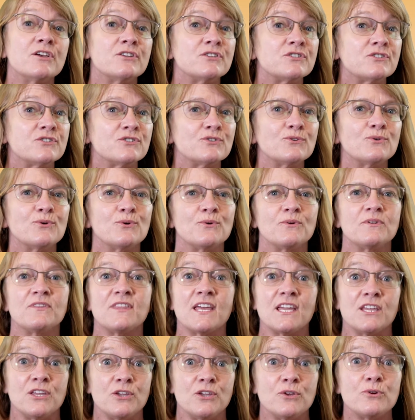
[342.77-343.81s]
Soon
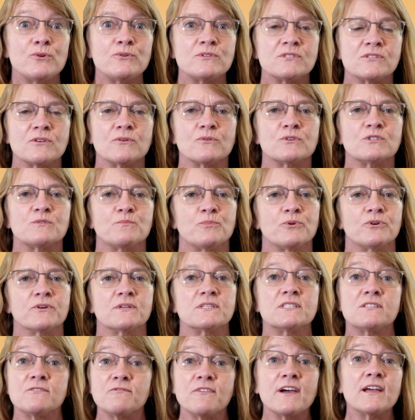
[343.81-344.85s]
they use those
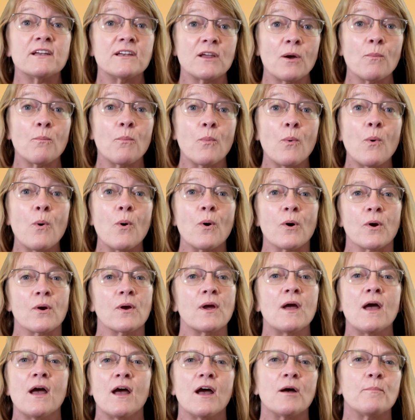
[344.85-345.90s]
books to find out more
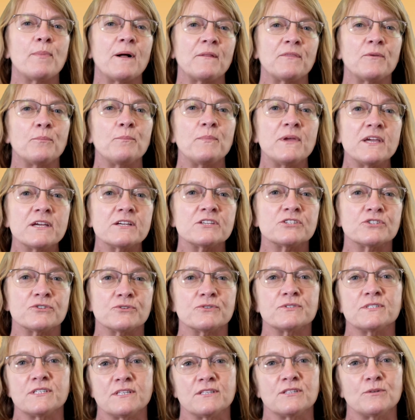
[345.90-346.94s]
about the
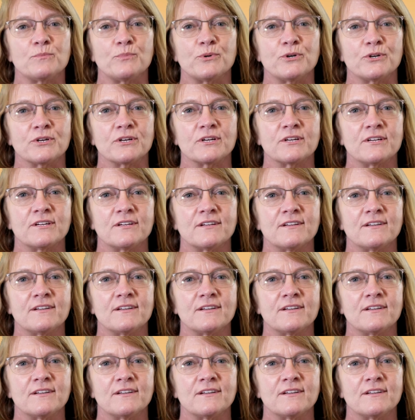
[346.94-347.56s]
pictures in the book.